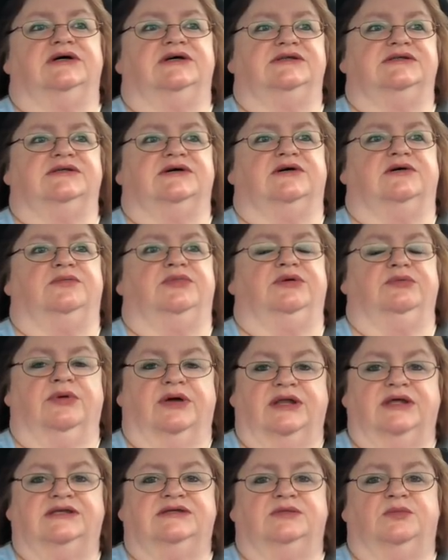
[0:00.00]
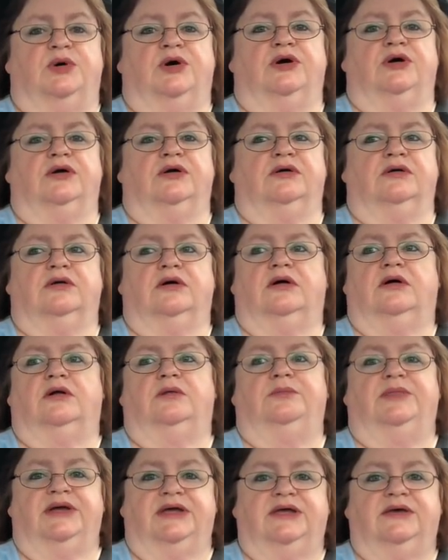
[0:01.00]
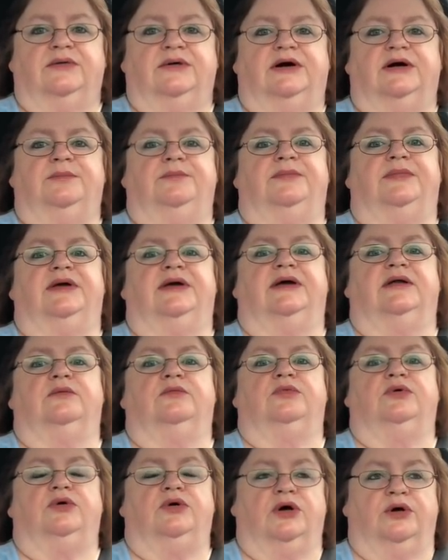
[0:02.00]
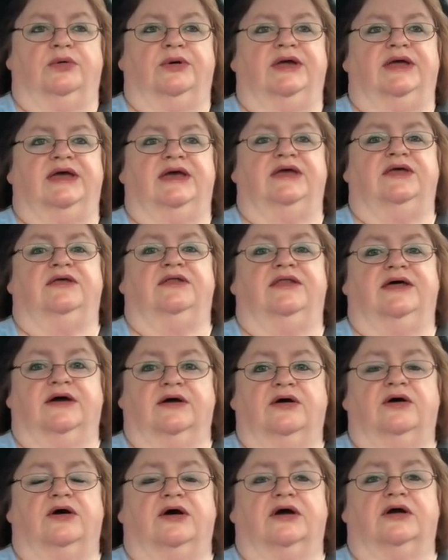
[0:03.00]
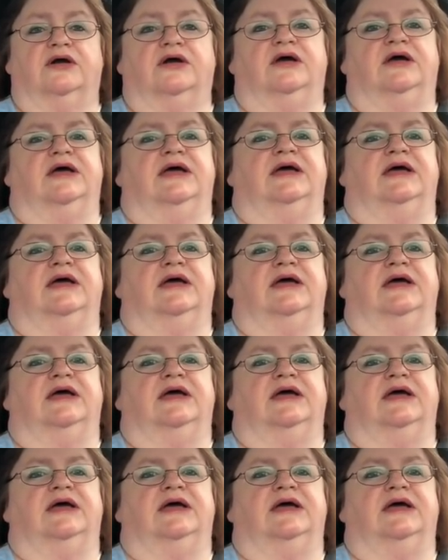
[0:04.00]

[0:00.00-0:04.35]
So be ready tomorrow, I'll pick you up, and we'll go and get you that car.